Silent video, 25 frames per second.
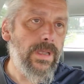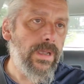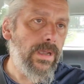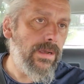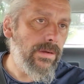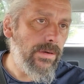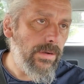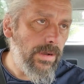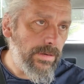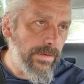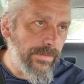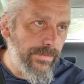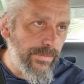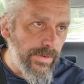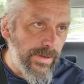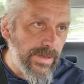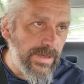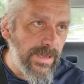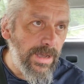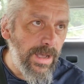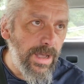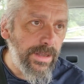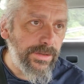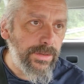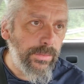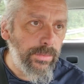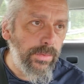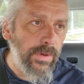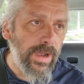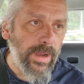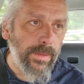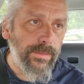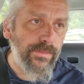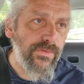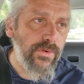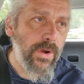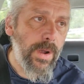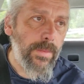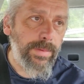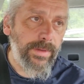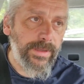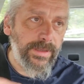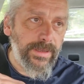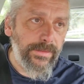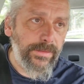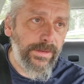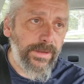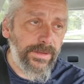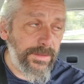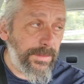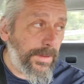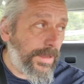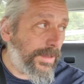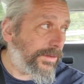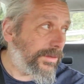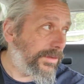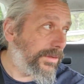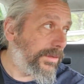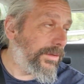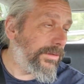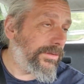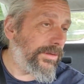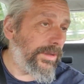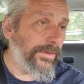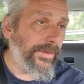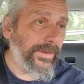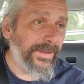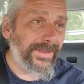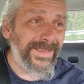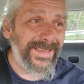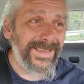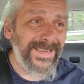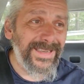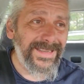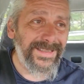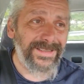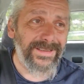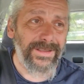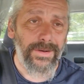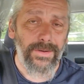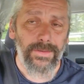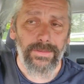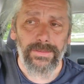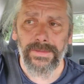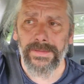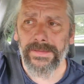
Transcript: In order for a car to work properly, you've got to be able to use all the gears though.